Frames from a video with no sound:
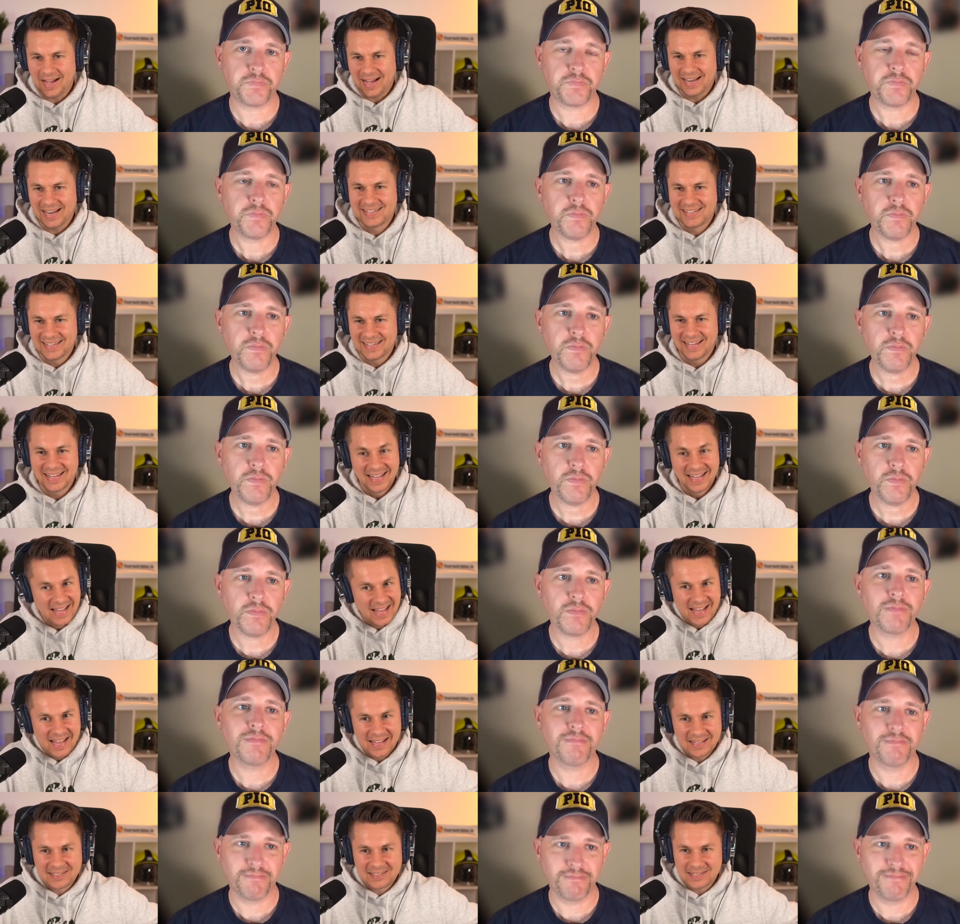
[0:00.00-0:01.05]
Speaker 1: but uh,
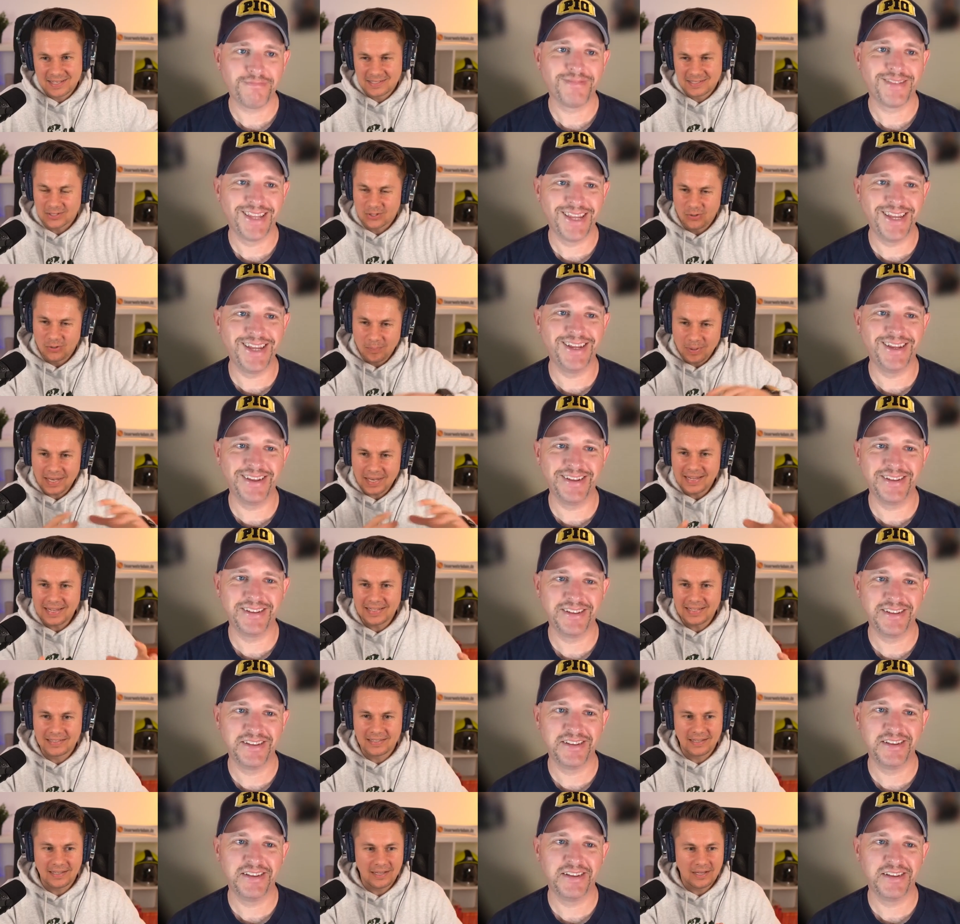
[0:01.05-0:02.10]
it's it's a
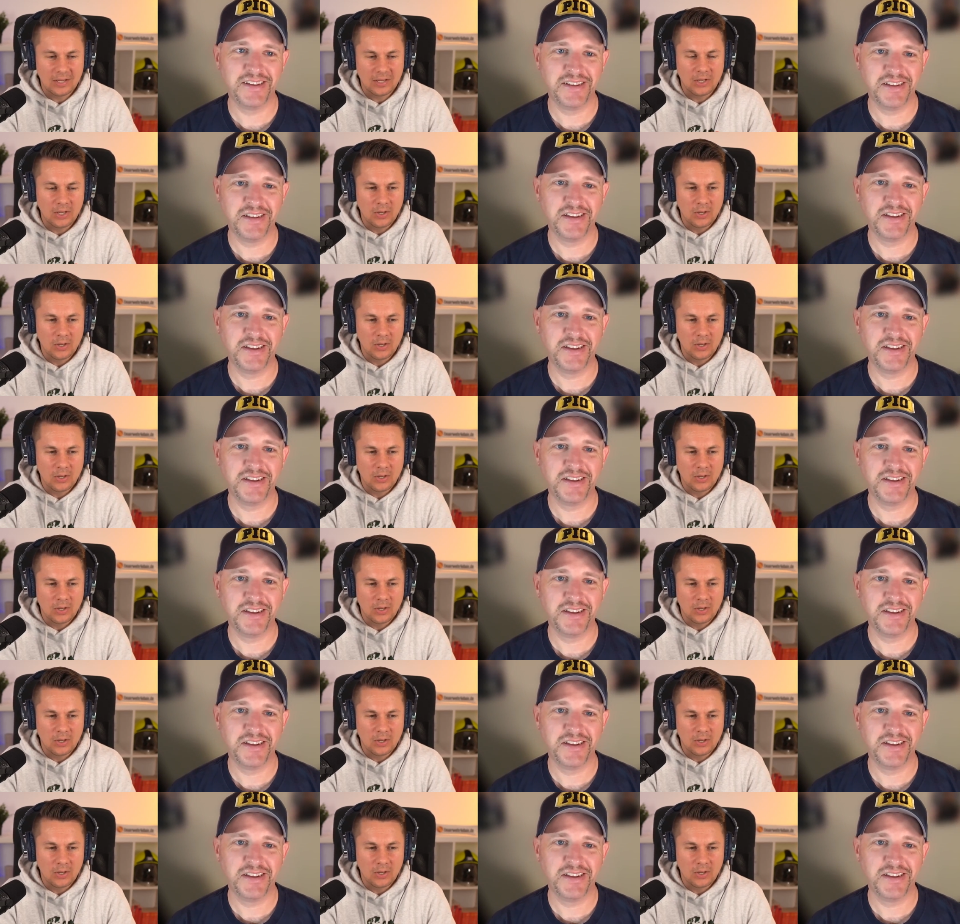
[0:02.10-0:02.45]
complete uh,